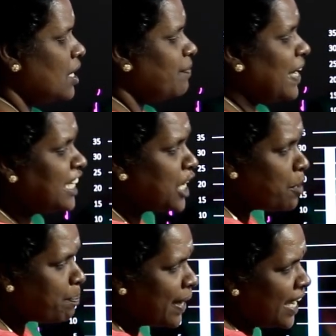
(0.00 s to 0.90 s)
When
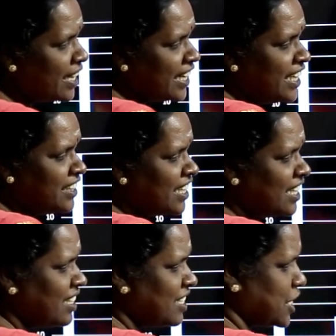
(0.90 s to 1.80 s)
comparing the
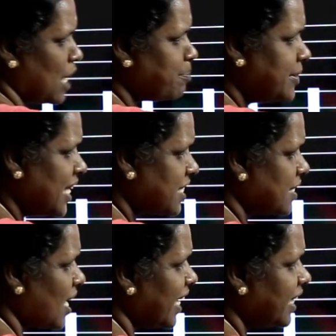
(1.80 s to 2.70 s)
subjects
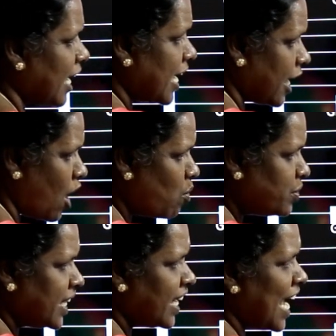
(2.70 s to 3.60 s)
like
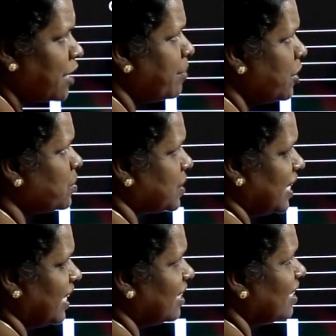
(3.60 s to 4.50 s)
accounting and
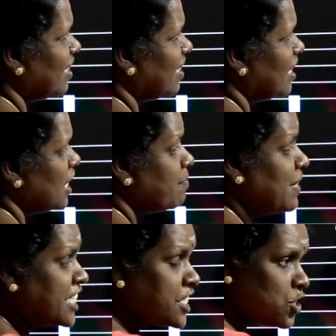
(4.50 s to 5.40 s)
music,
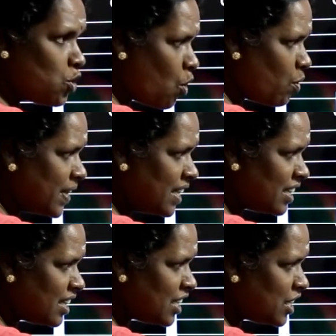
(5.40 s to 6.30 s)
which is lower,
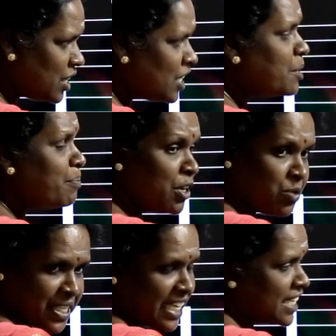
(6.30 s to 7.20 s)

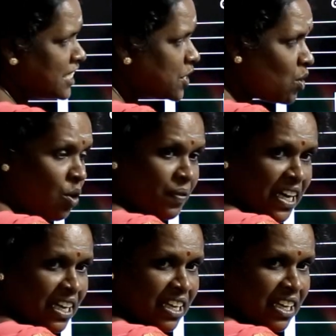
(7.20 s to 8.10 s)
music is lower.
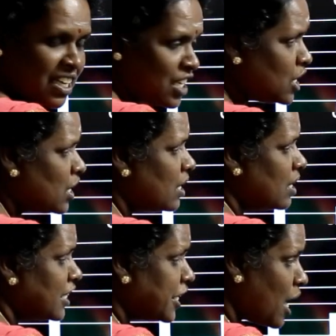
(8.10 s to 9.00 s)

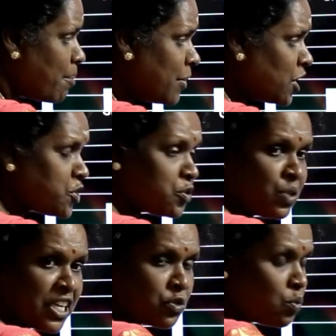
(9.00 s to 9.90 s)
The number of
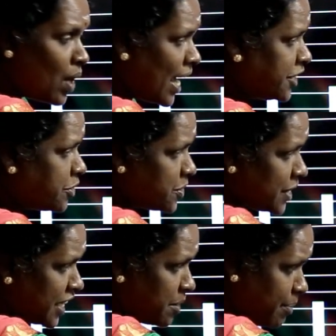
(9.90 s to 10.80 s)
students who like to
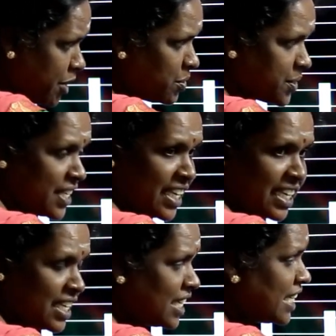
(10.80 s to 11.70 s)
study music
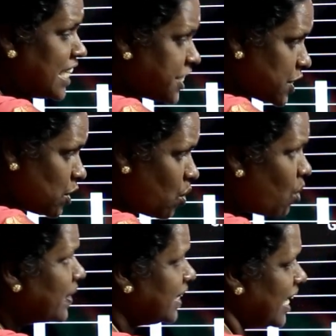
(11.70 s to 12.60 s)
is
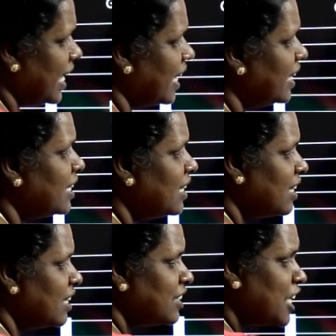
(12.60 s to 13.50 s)
lower than
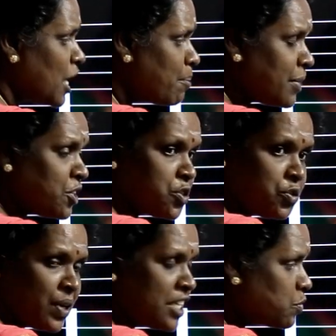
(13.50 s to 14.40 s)
the number of
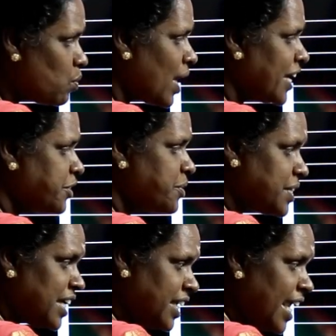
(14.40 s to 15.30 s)
students who like to
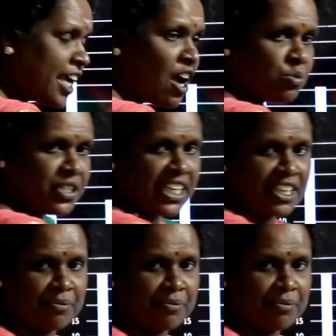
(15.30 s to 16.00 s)
study accounting.